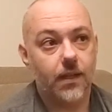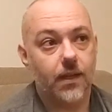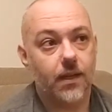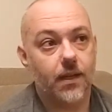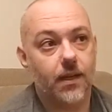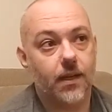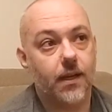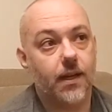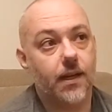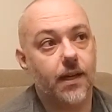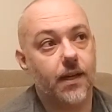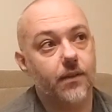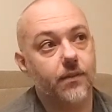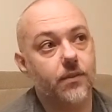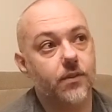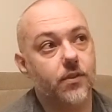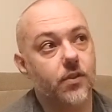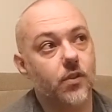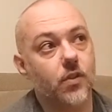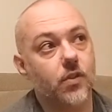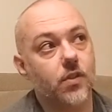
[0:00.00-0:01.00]
I
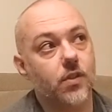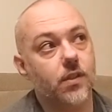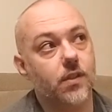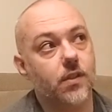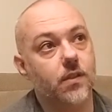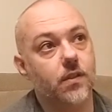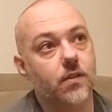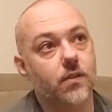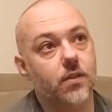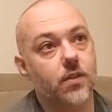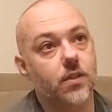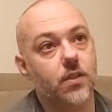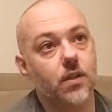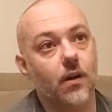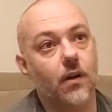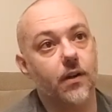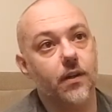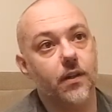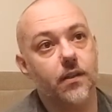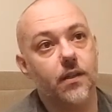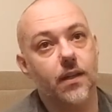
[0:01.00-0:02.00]
just
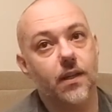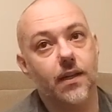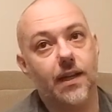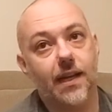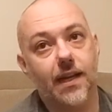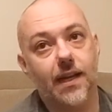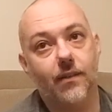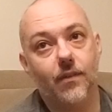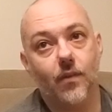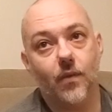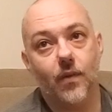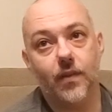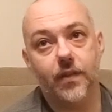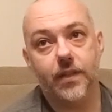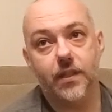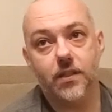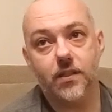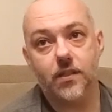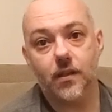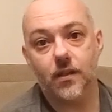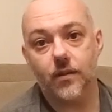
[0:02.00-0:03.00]
started, and I haven't
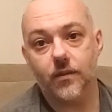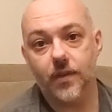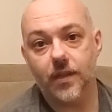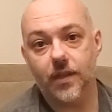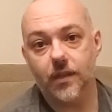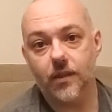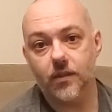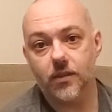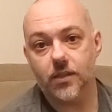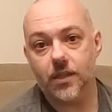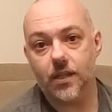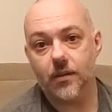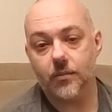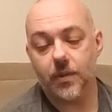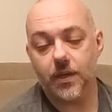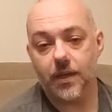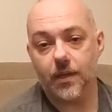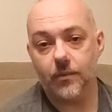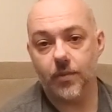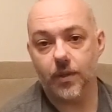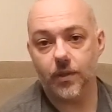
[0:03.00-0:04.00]
released all the videos yet,
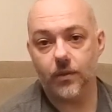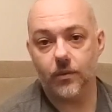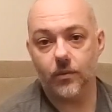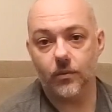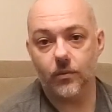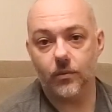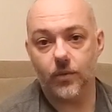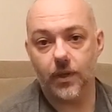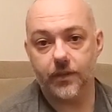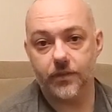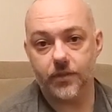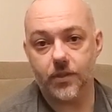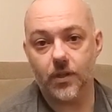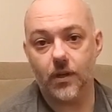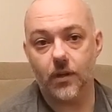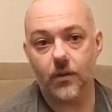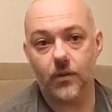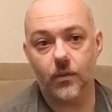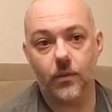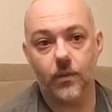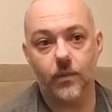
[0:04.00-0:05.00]
but I've
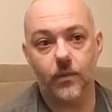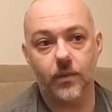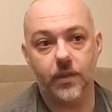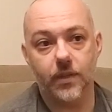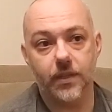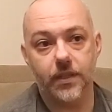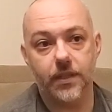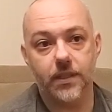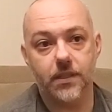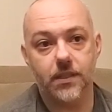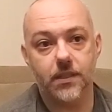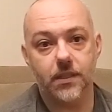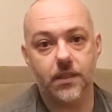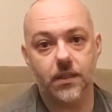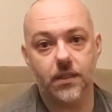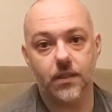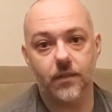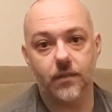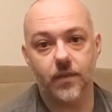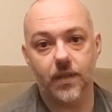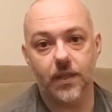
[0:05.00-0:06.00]
started
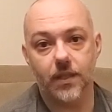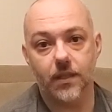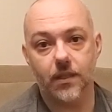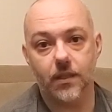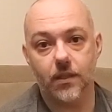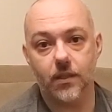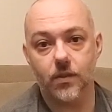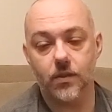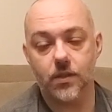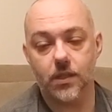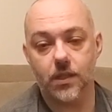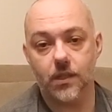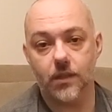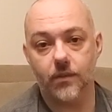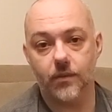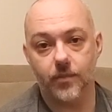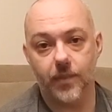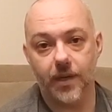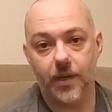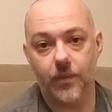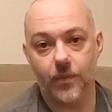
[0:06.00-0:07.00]
releasing the videos
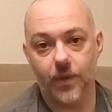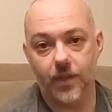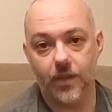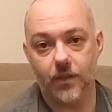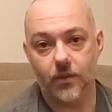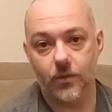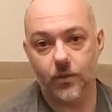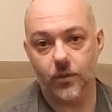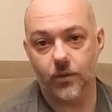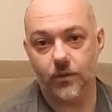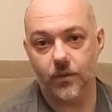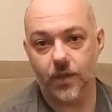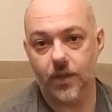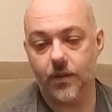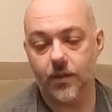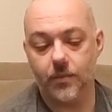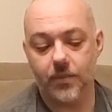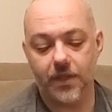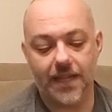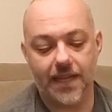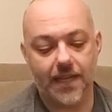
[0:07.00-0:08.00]
of my read through of all
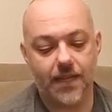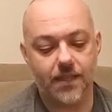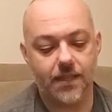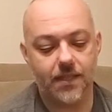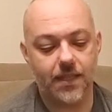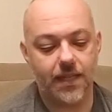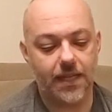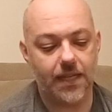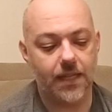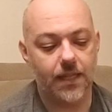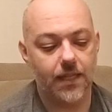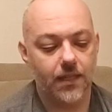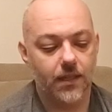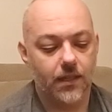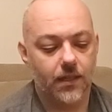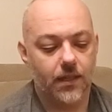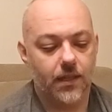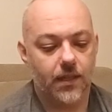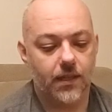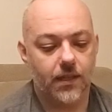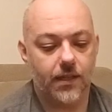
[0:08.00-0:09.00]
the Black Sad,
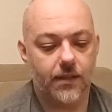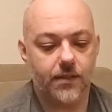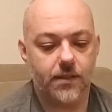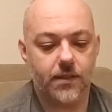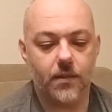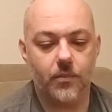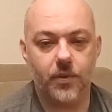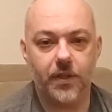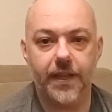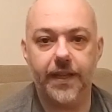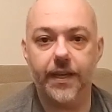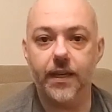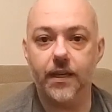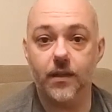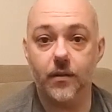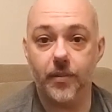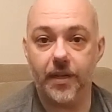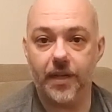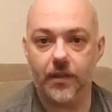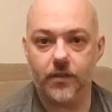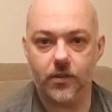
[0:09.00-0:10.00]
and I was complaining
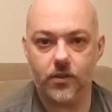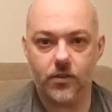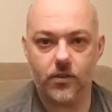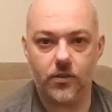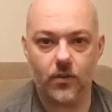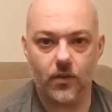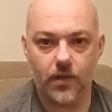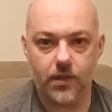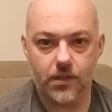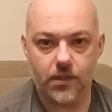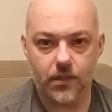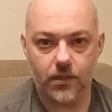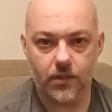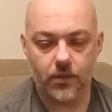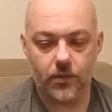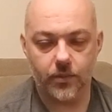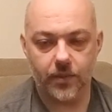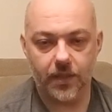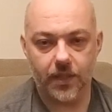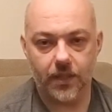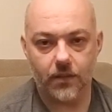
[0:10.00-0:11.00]
about the stories a
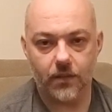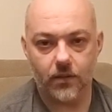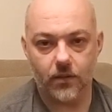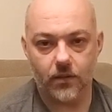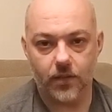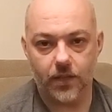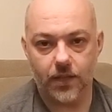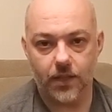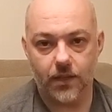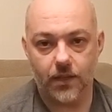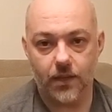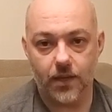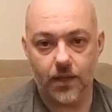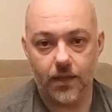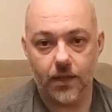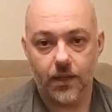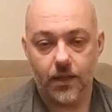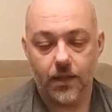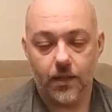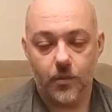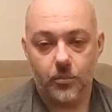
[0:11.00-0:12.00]
little bit early
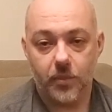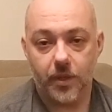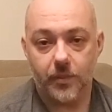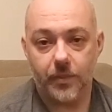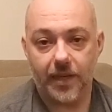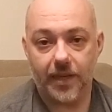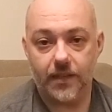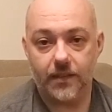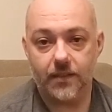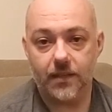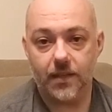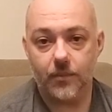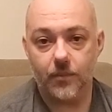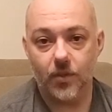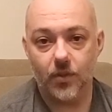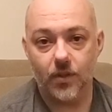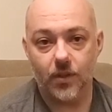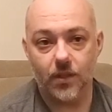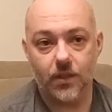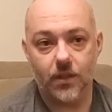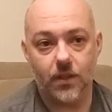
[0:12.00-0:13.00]
on, but by the time you
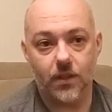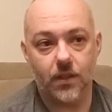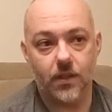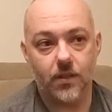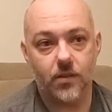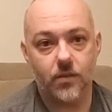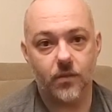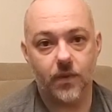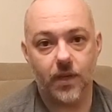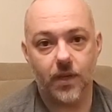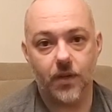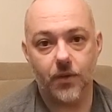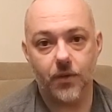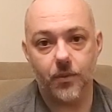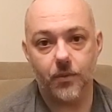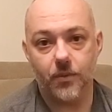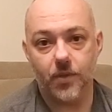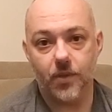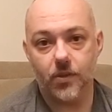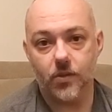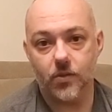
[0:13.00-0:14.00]
get to this
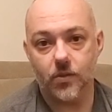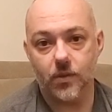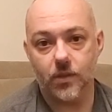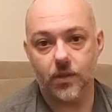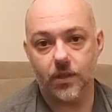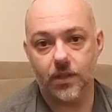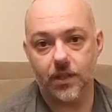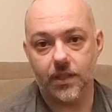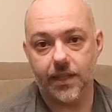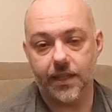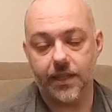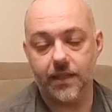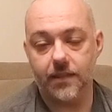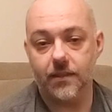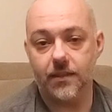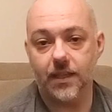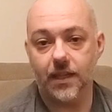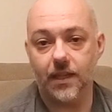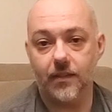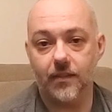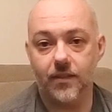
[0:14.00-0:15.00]
volume, there's really like a
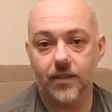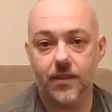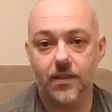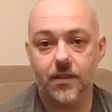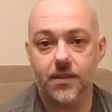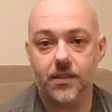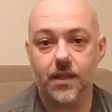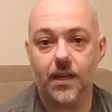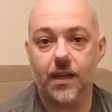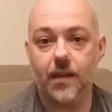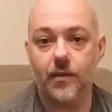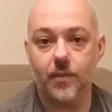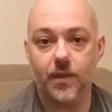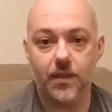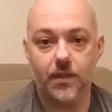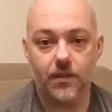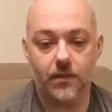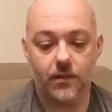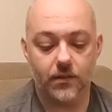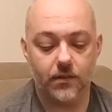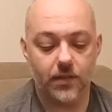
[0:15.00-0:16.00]
David
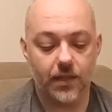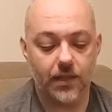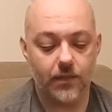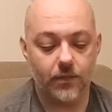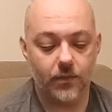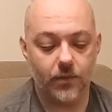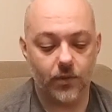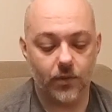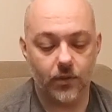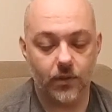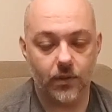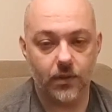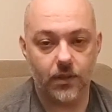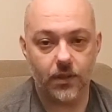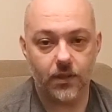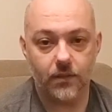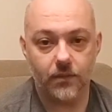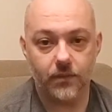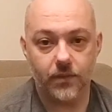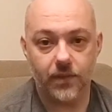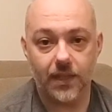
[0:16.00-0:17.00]
Simon level
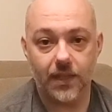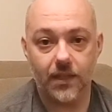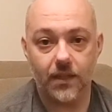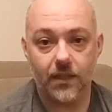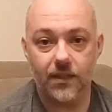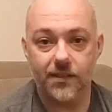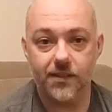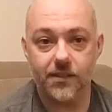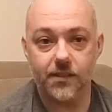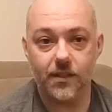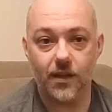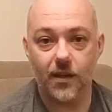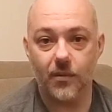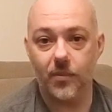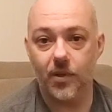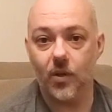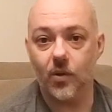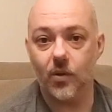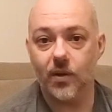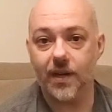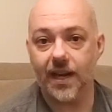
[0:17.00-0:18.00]
of like
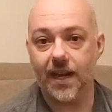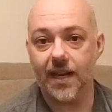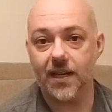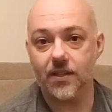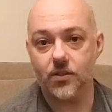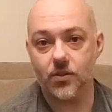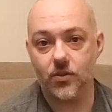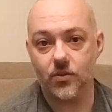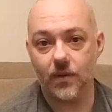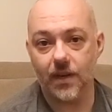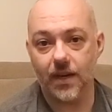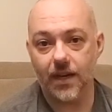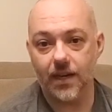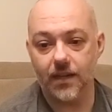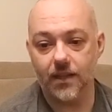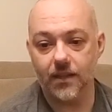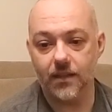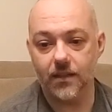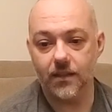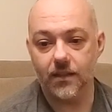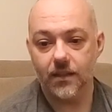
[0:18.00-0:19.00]
ensemble cast
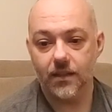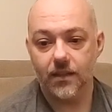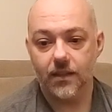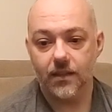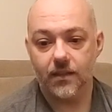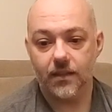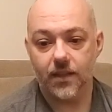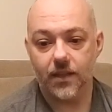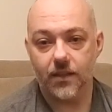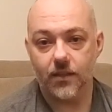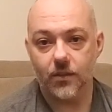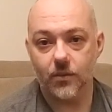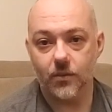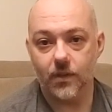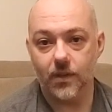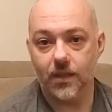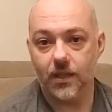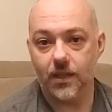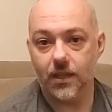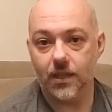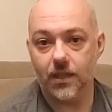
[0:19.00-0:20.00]
writing, like you
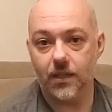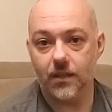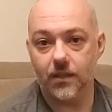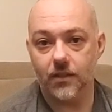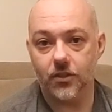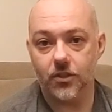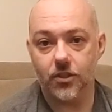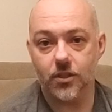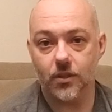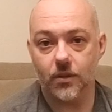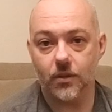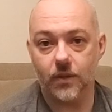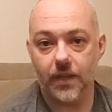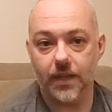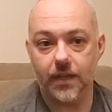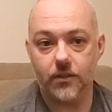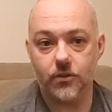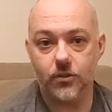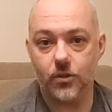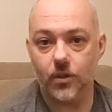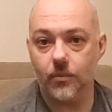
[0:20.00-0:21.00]
would get in a show
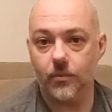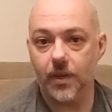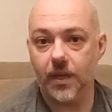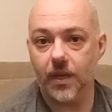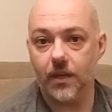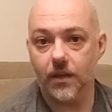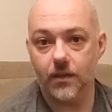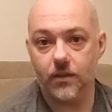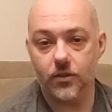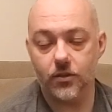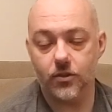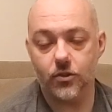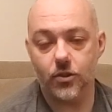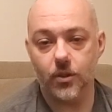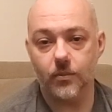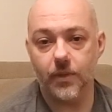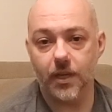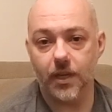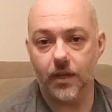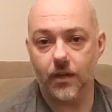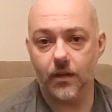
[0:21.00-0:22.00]
like Trim
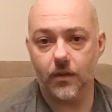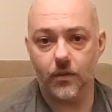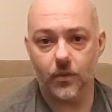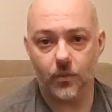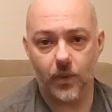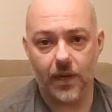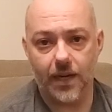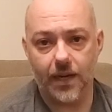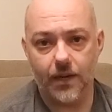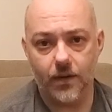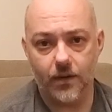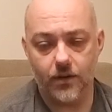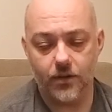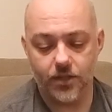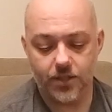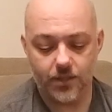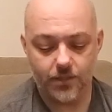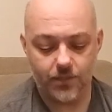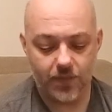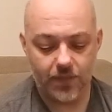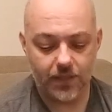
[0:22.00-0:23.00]
or The Wire or
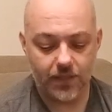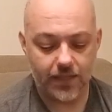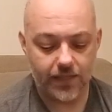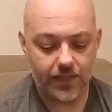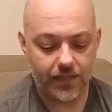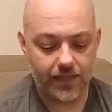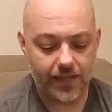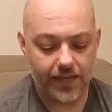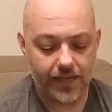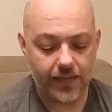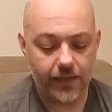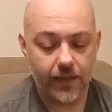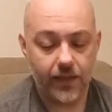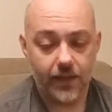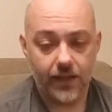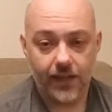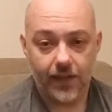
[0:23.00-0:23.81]
something like that.